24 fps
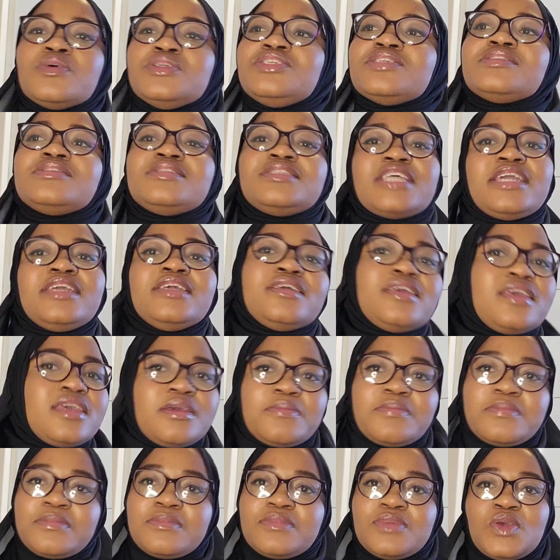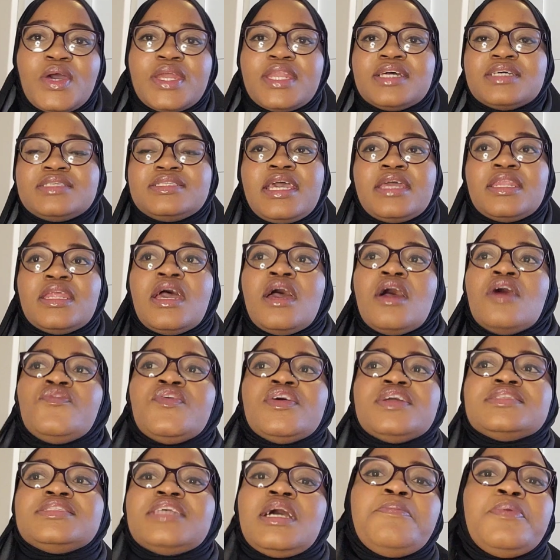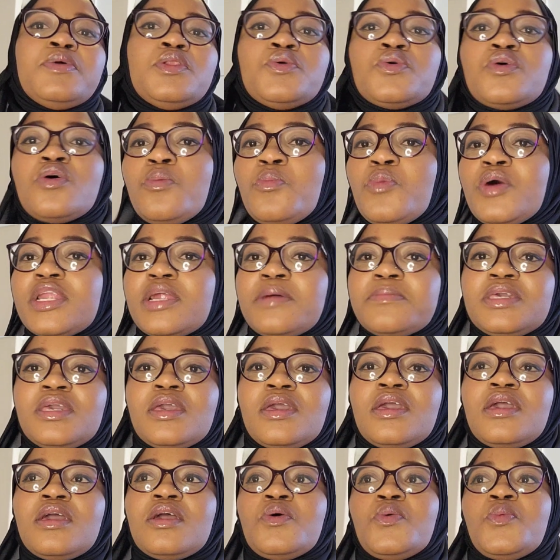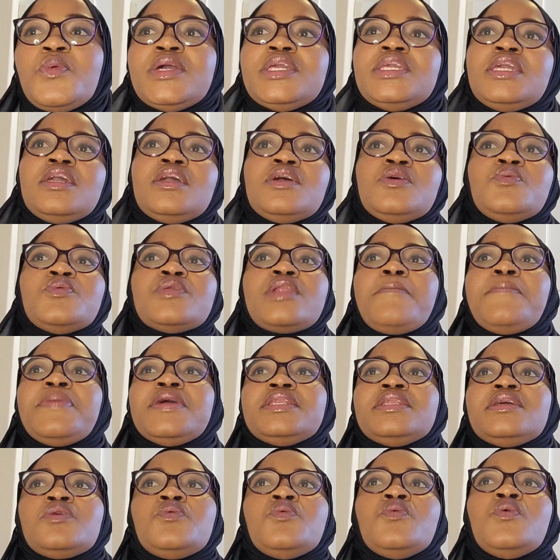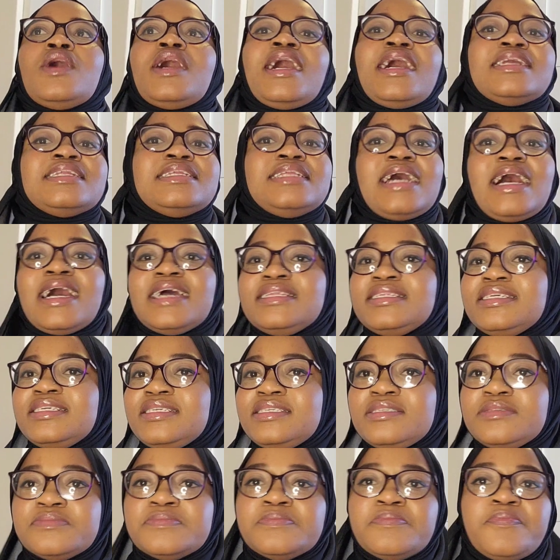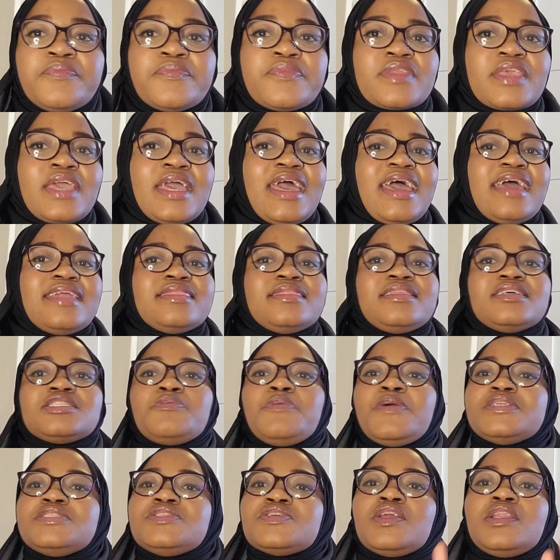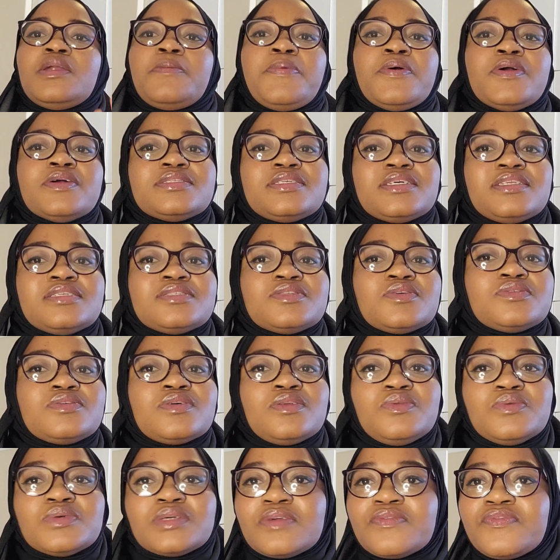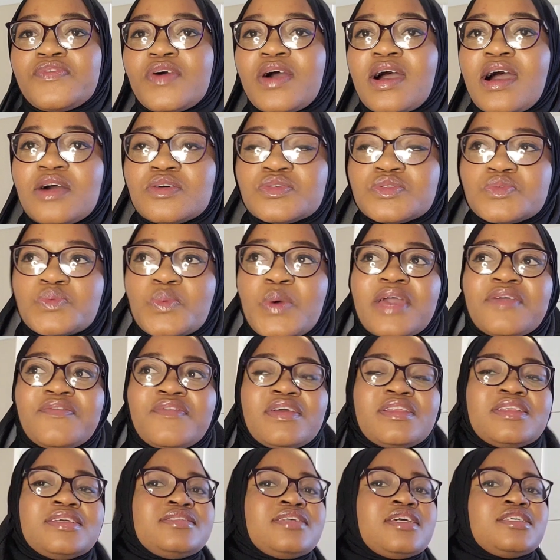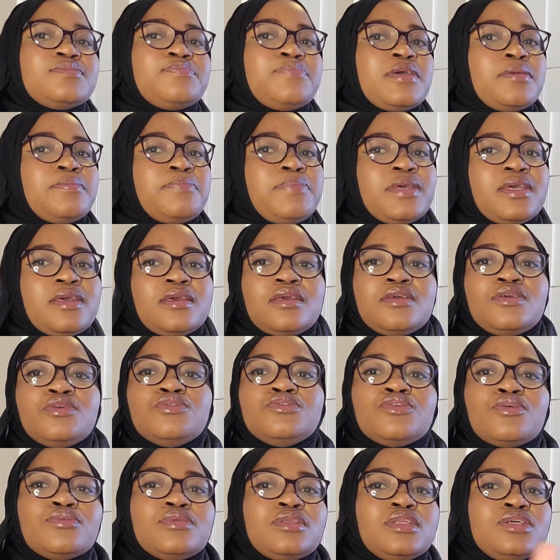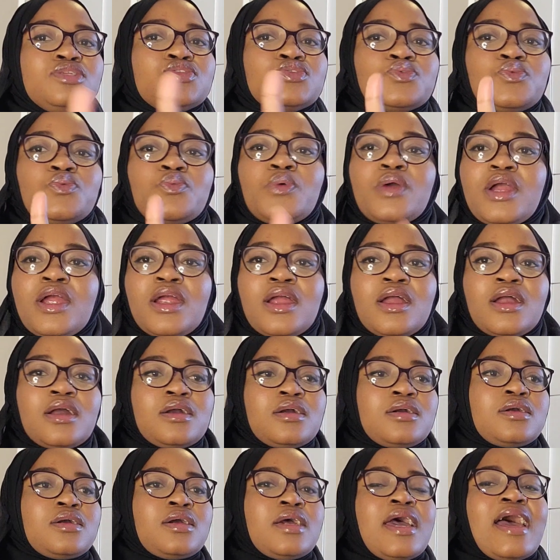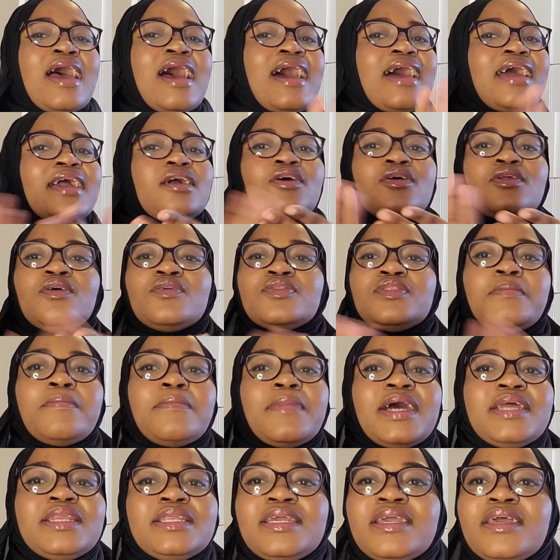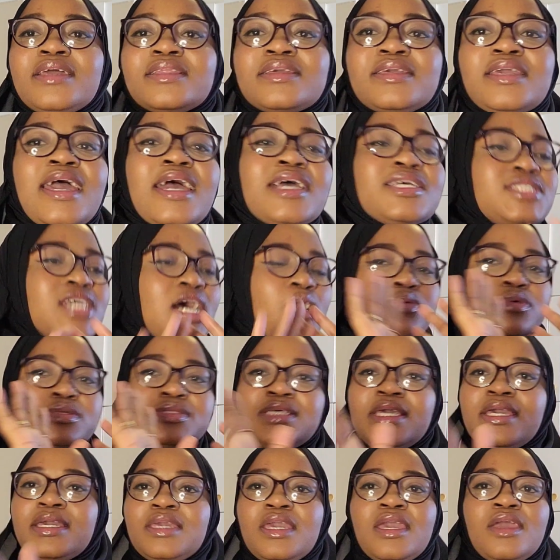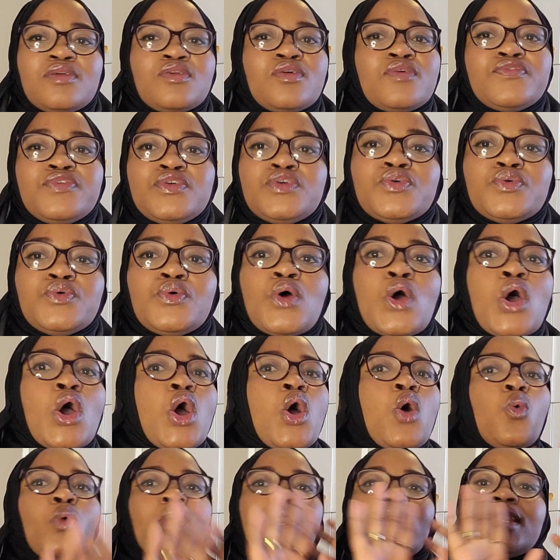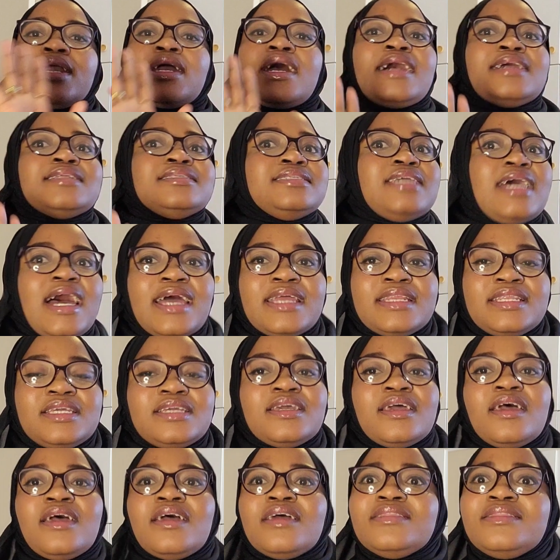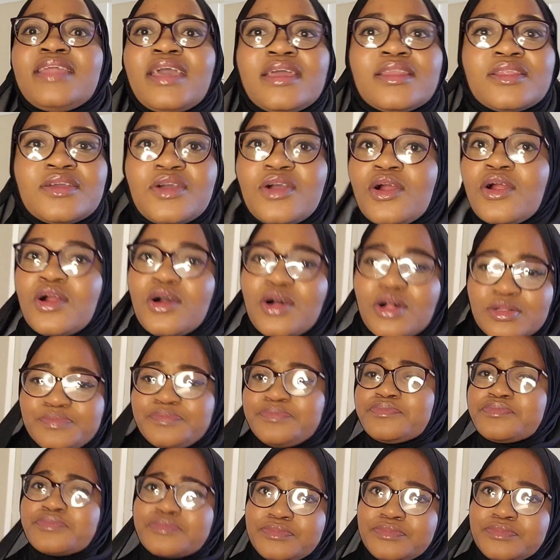just take him. You understand? For example, uko mwanamke wenye unapenda kukaa ndani, and this particular person is also looking for a housewife, and he says, baby, you don't need to work, I got all the money and cash, I will take care of you, weka ndani. Then girl,